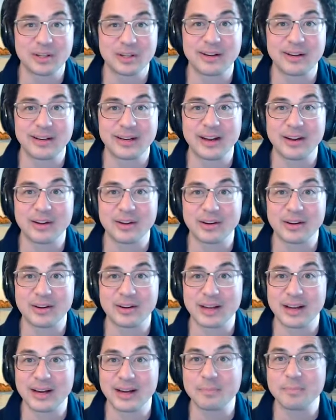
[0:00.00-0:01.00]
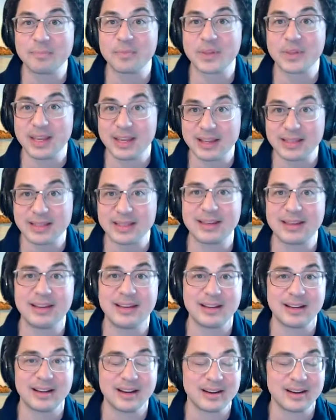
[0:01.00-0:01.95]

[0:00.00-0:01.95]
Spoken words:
on how to get the